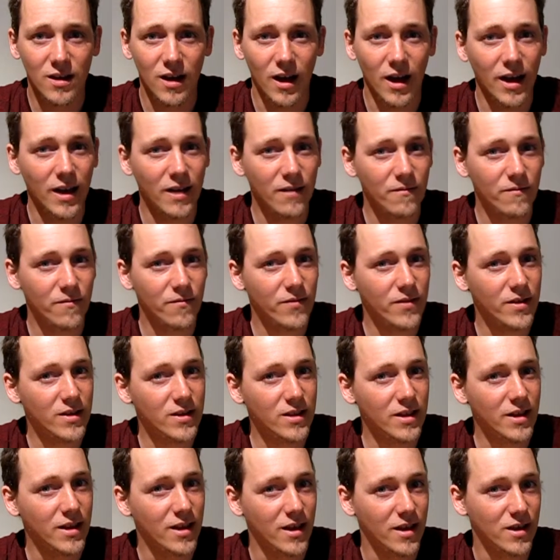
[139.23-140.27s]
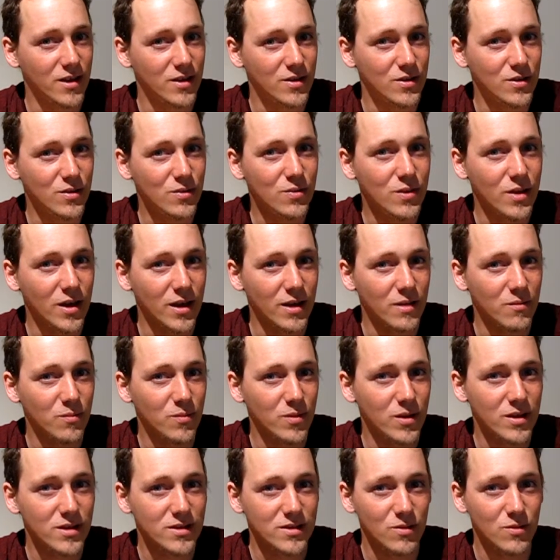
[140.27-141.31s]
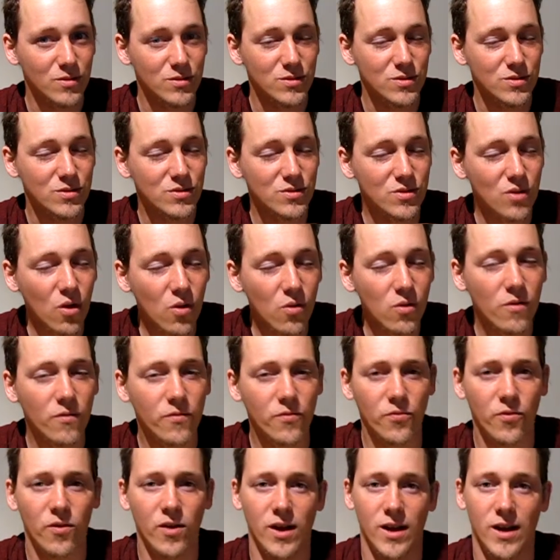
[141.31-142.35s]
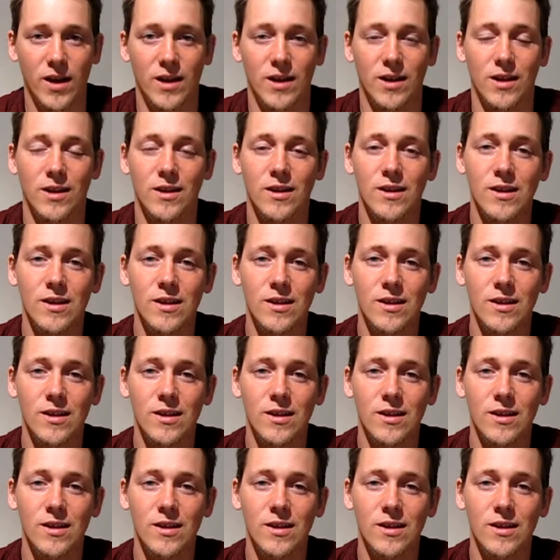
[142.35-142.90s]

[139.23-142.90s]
I didn't feel like I could do that because I was so afraid